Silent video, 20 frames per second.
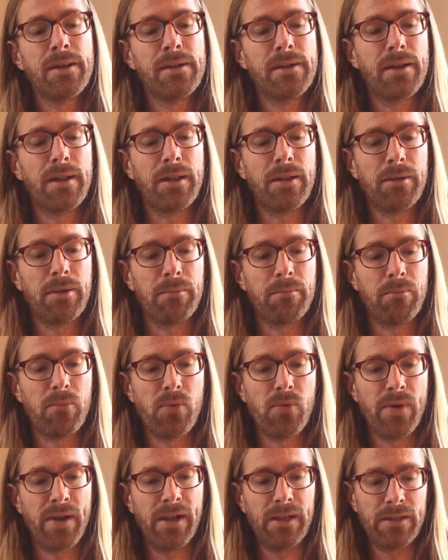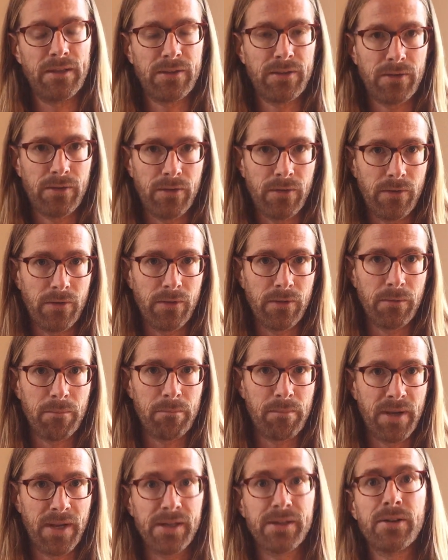that brings all
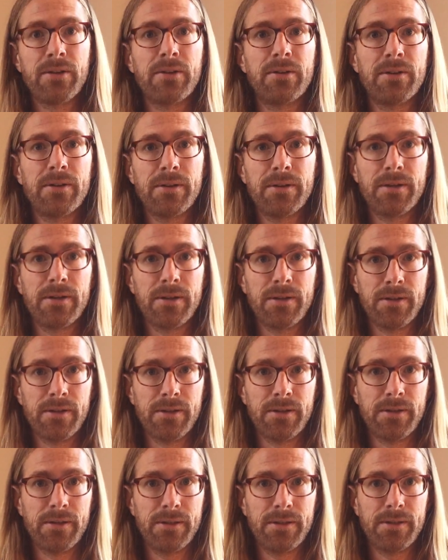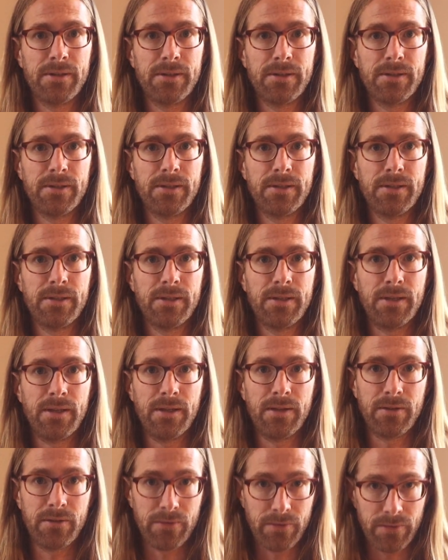matter
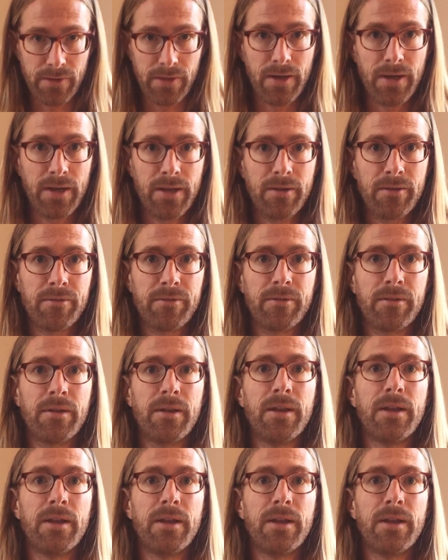into life.